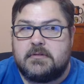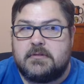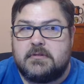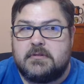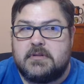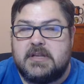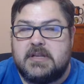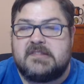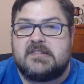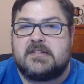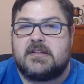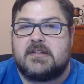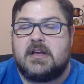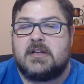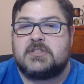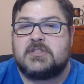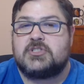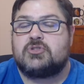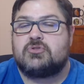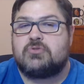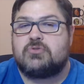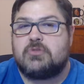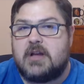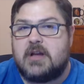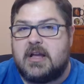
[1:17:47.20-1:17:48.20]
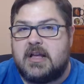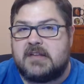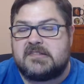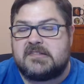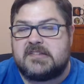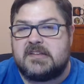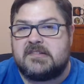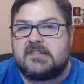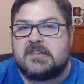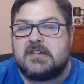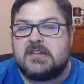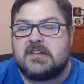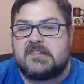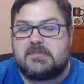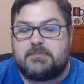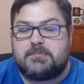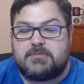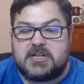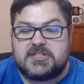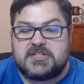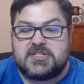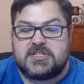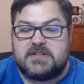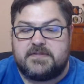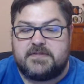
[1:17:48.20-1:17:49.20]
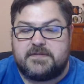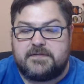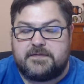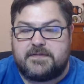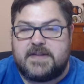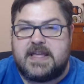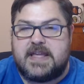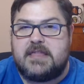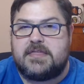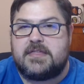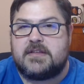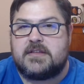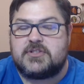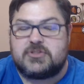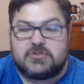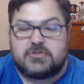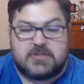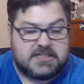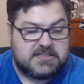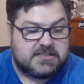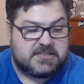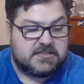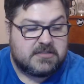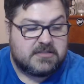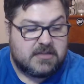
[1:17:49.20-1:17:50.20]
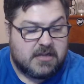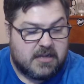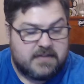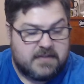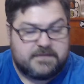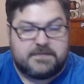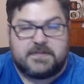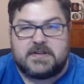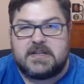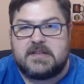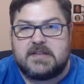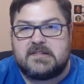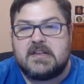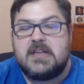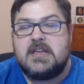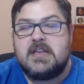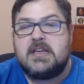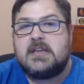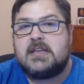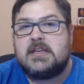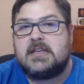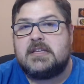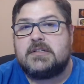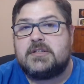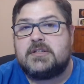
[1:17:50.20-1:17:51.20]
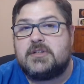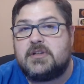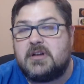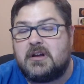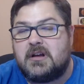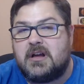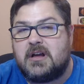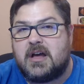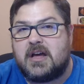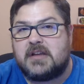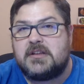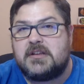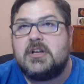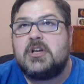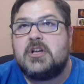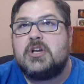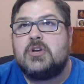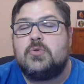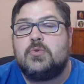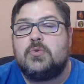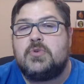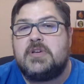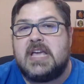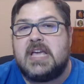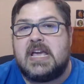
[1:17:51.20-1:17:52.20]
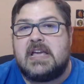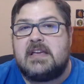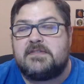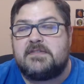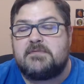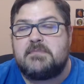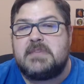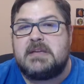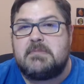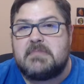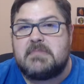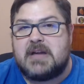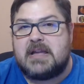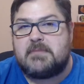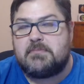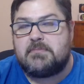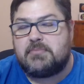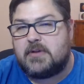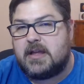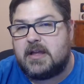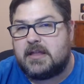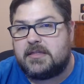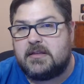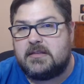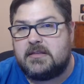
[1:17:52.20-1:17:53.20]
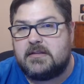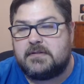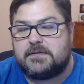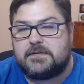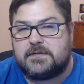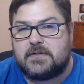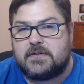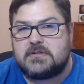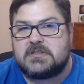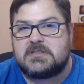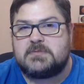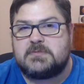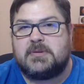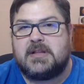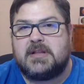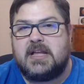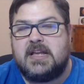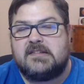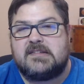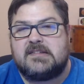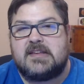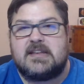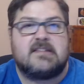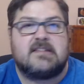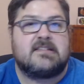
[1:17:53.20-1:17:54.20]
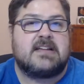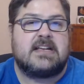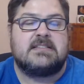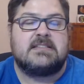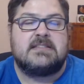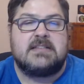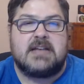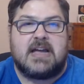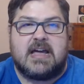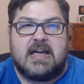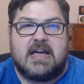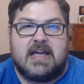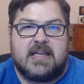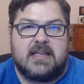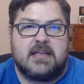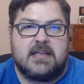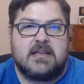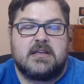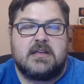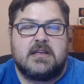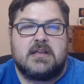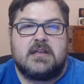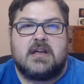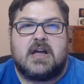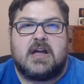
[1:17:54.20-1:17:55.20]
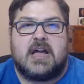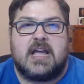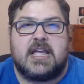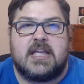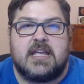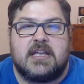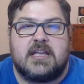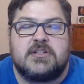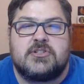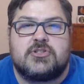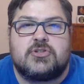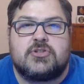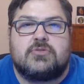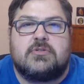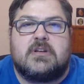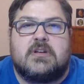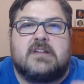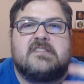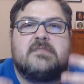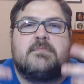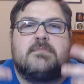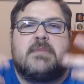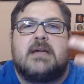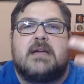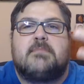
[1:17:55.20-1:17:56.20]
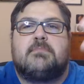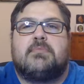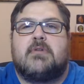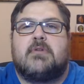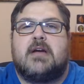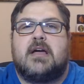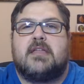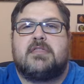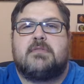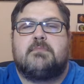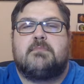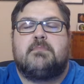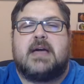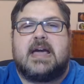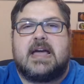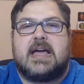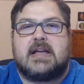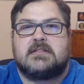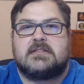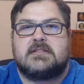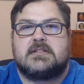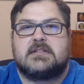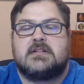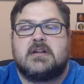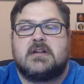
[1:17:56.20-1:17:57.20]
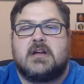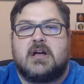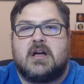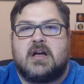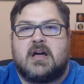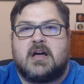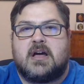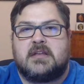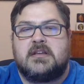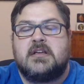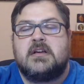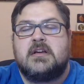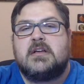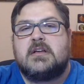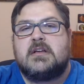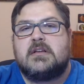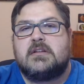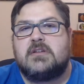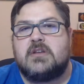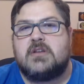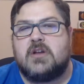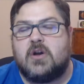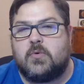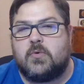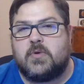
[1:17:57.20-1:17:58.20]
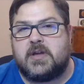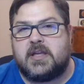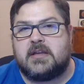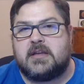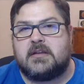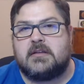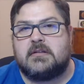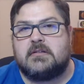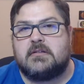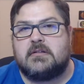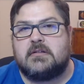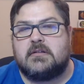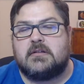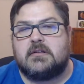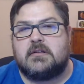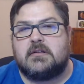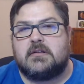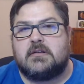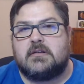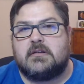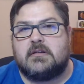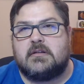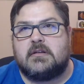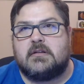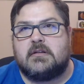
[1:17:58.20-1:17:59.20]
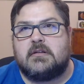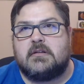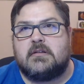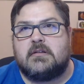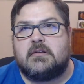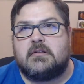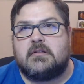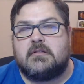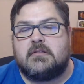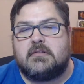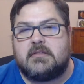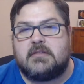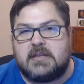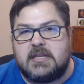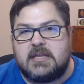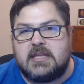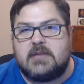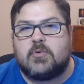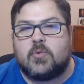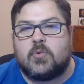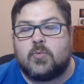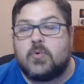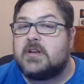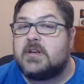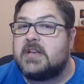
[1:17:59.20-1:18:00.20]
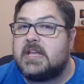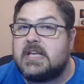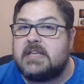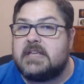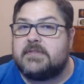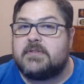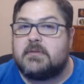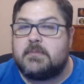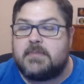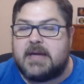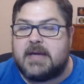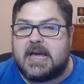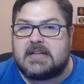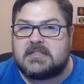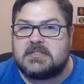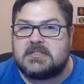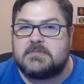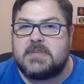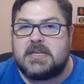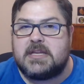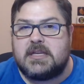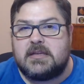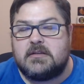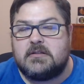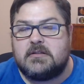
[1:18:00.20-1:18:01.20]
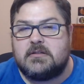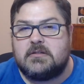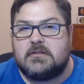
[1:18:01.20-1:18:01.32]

It's a trust, it's an expression of faith and trust and confidence in God who gave me my breath in the first place, and as I die, I entrust my breath back to God, knowing that He will one day give it back to me